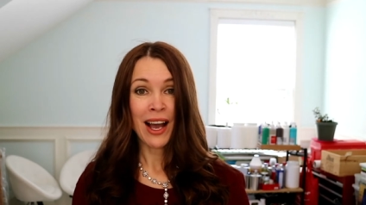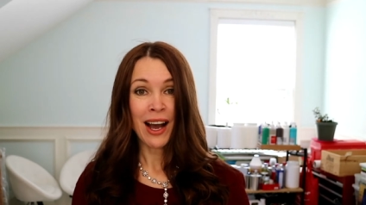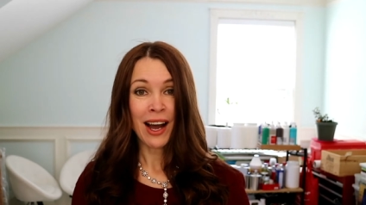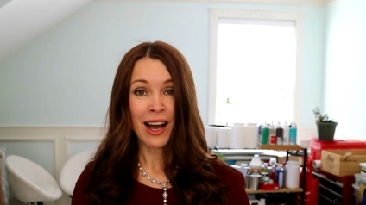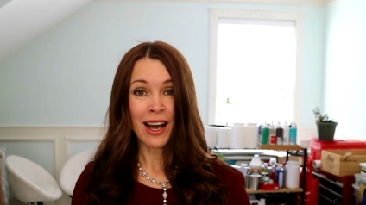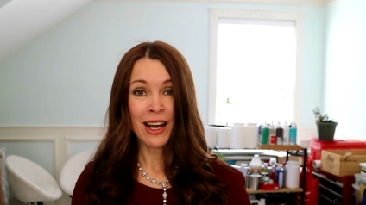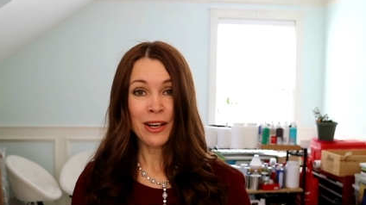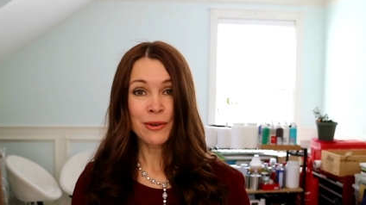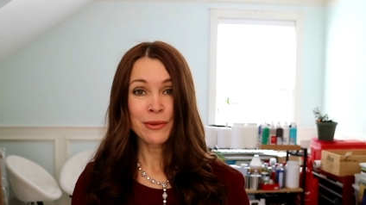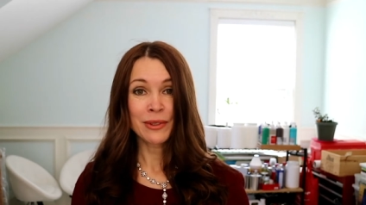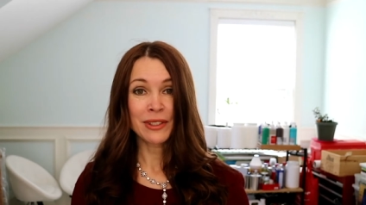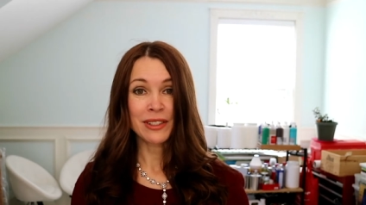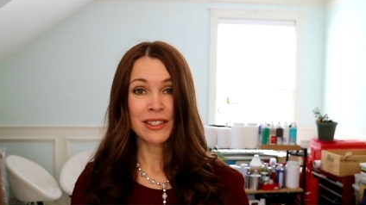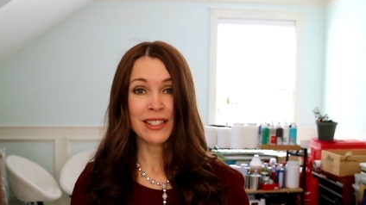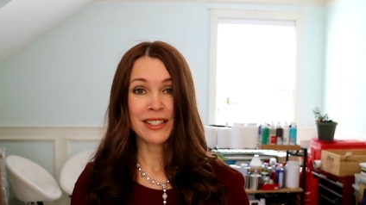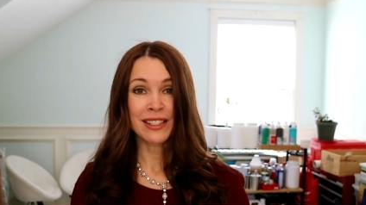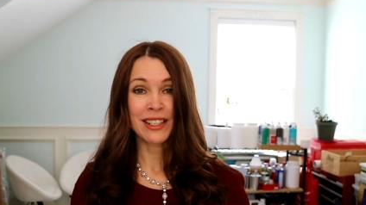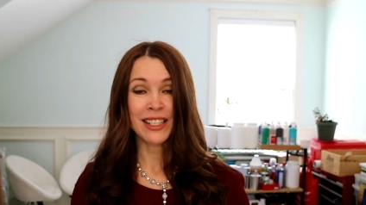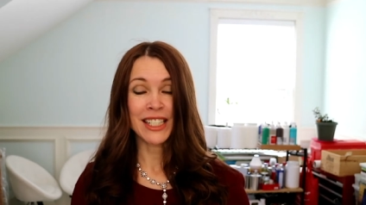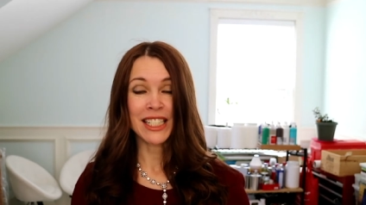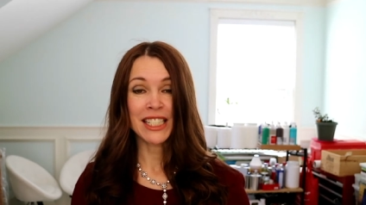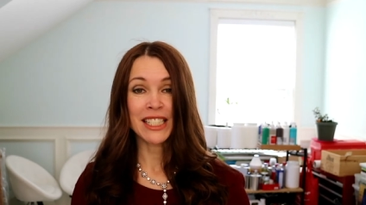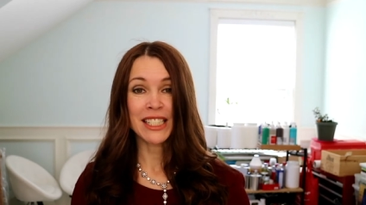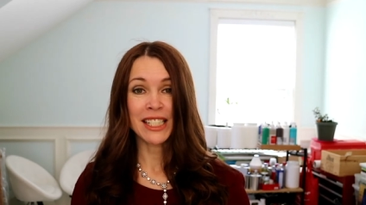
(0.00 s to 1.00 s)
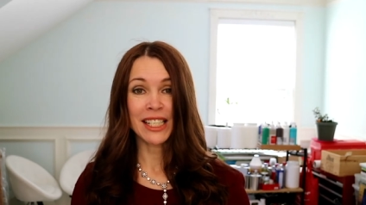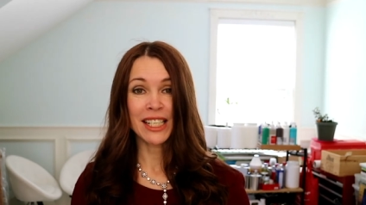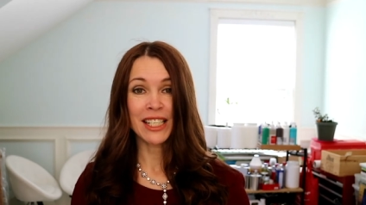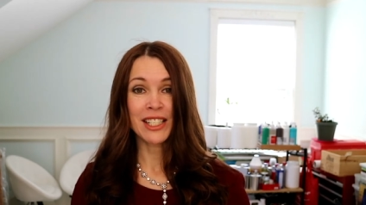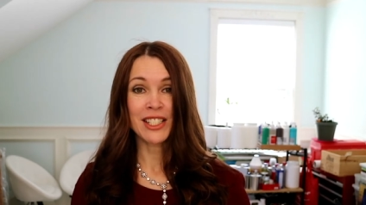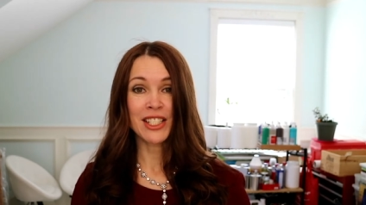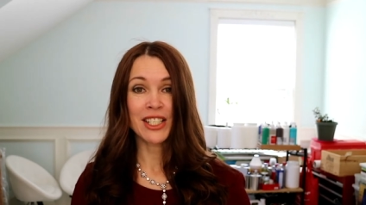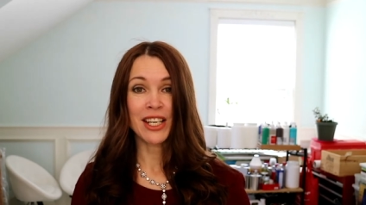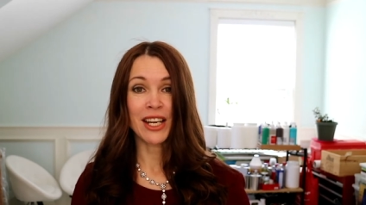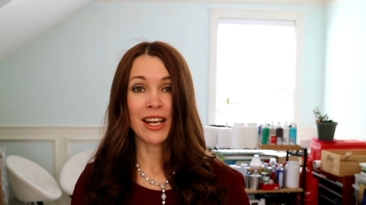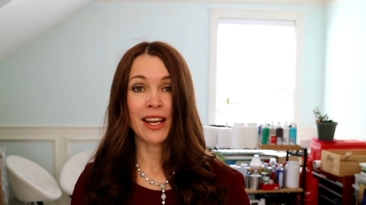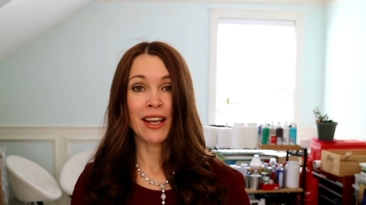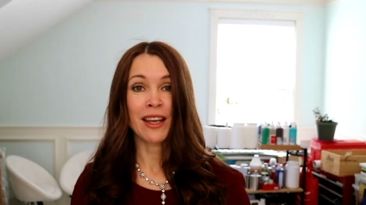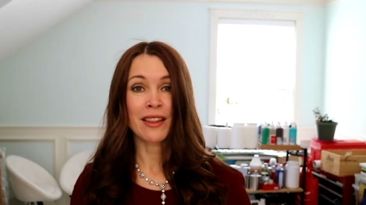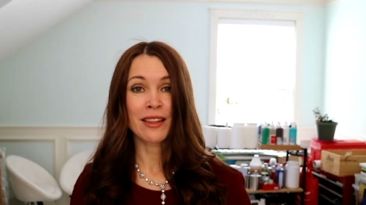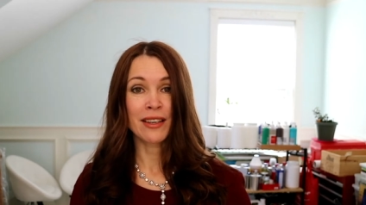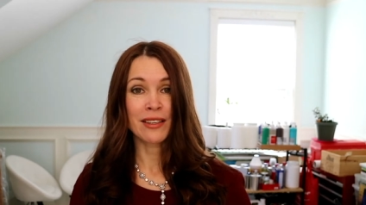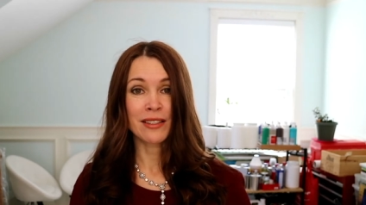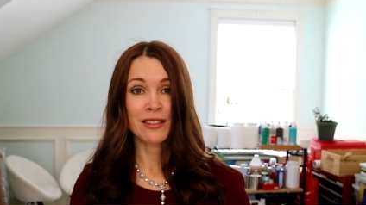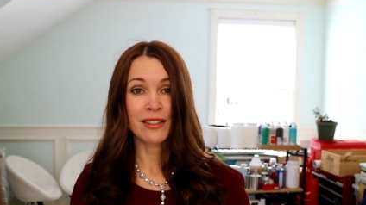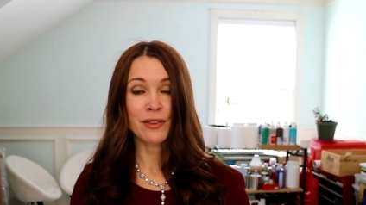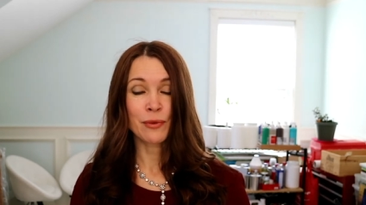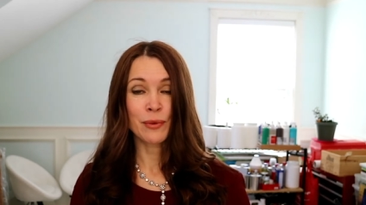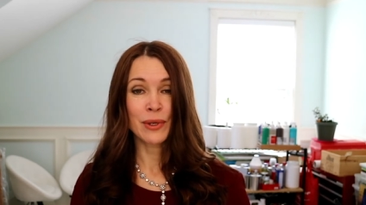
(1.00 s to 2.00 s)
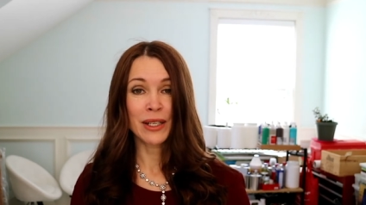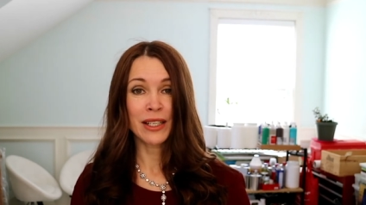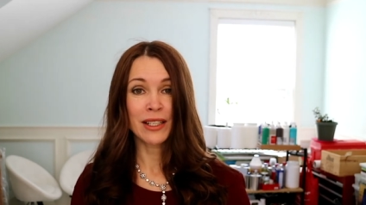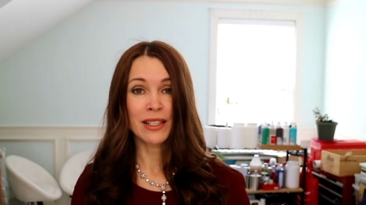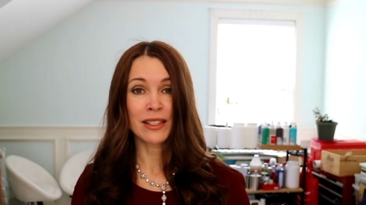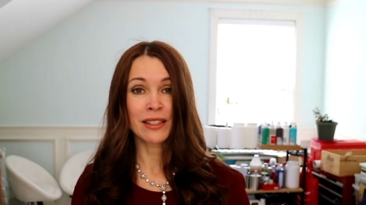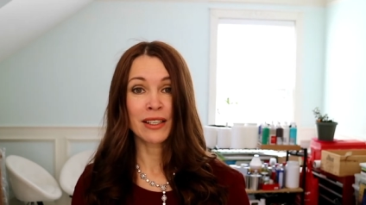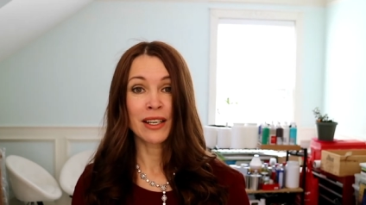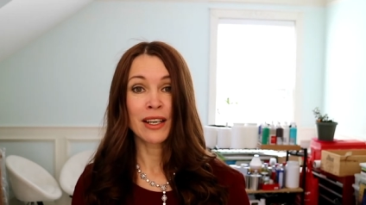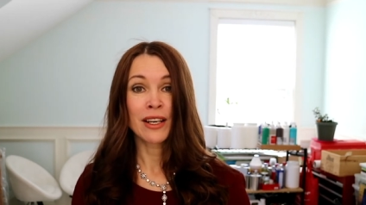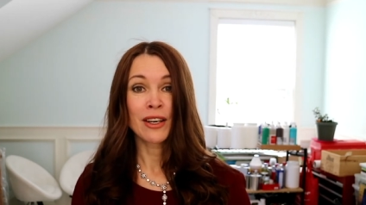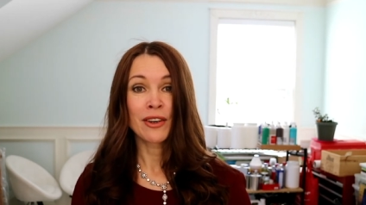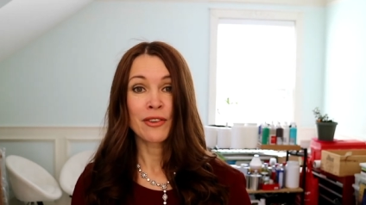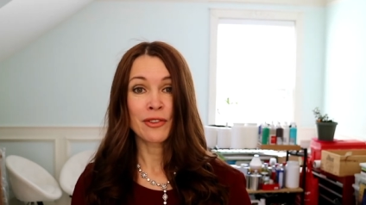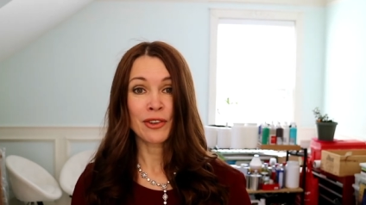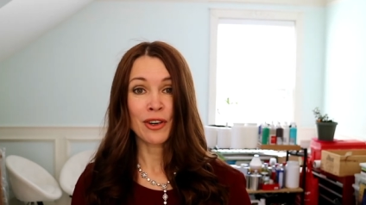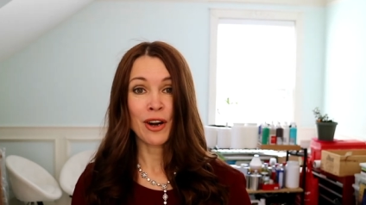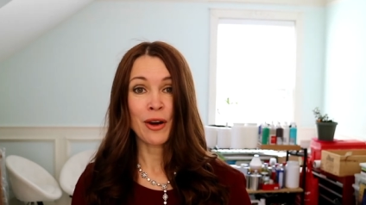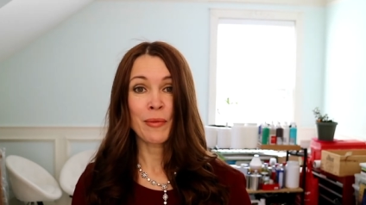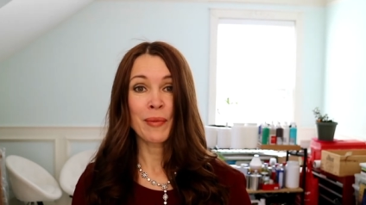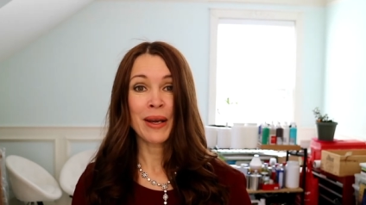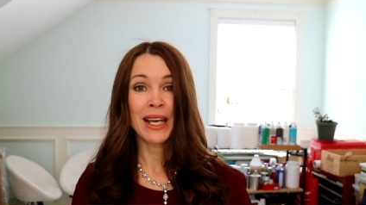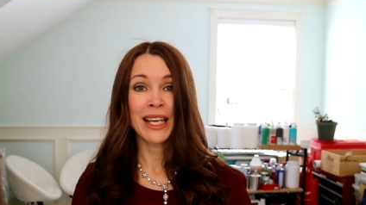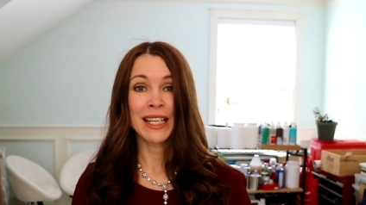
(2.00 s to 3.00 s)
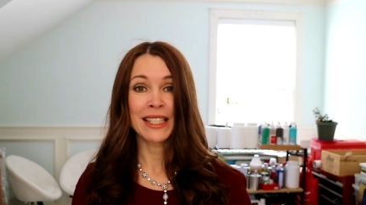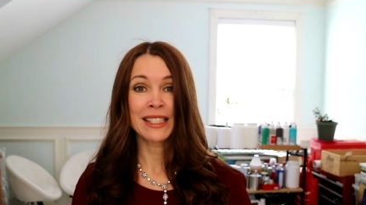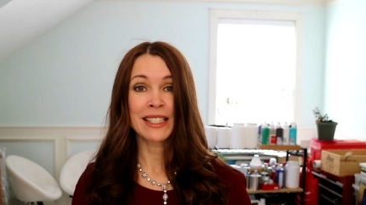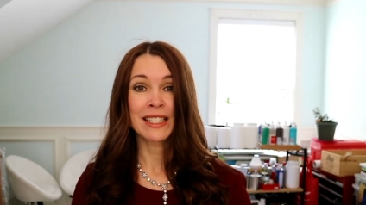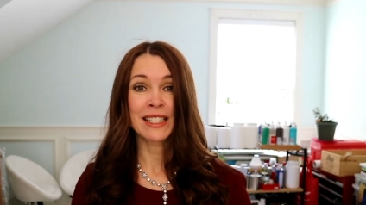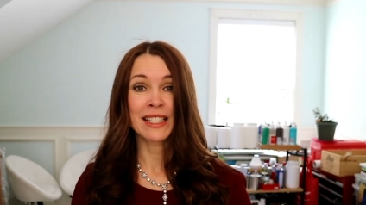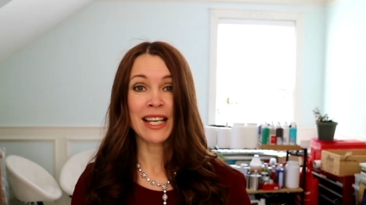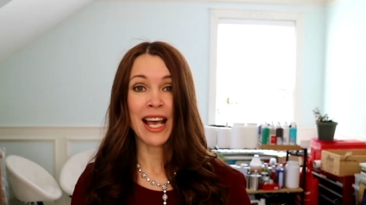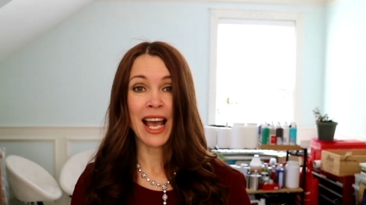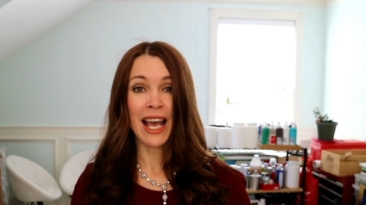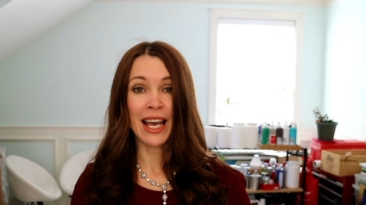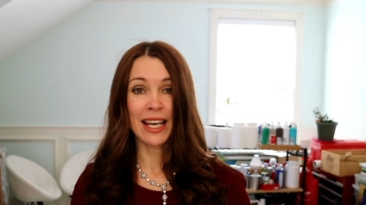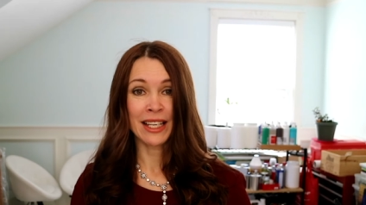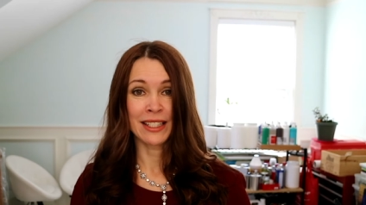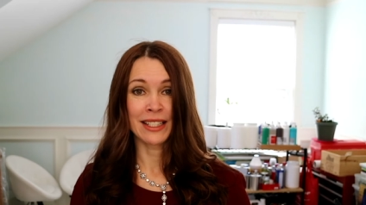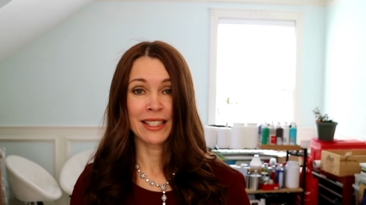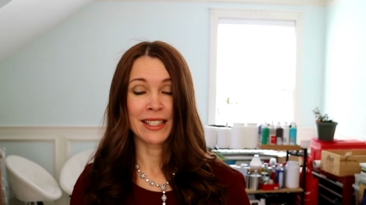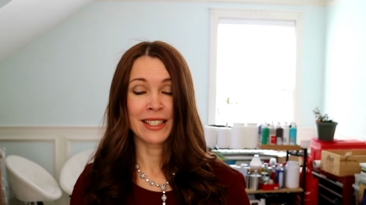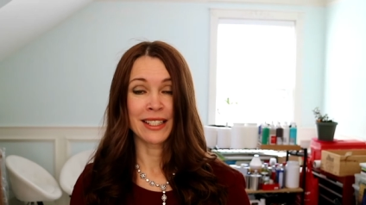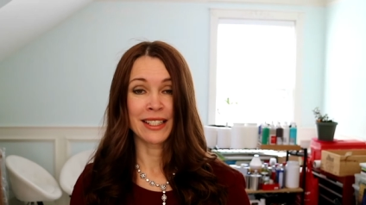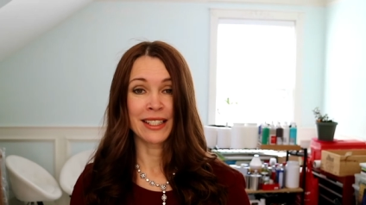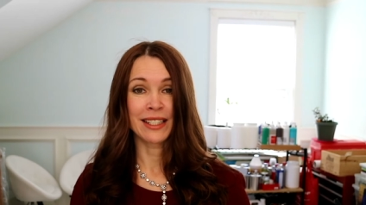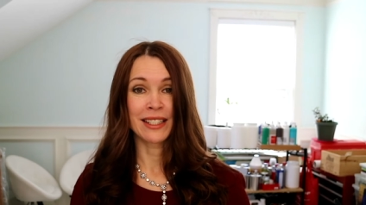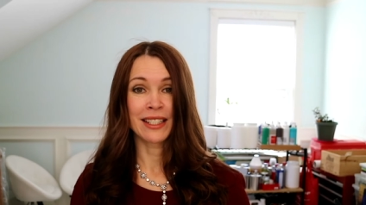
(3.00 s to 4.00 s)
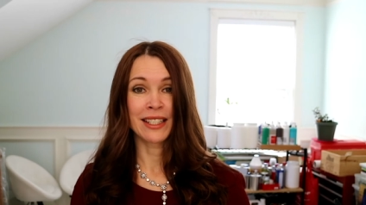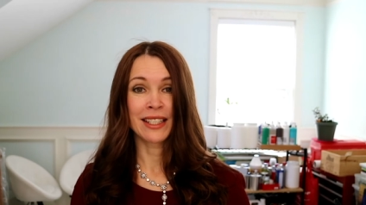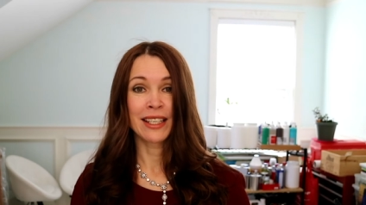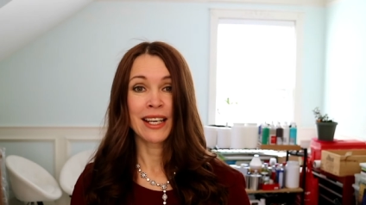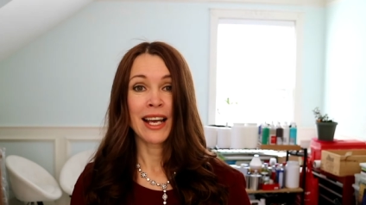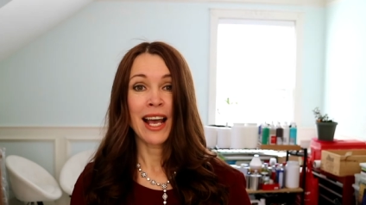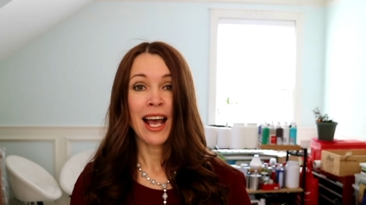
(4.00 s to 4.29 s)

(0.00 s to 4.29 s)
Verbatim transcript: I will start teaching this word from its end.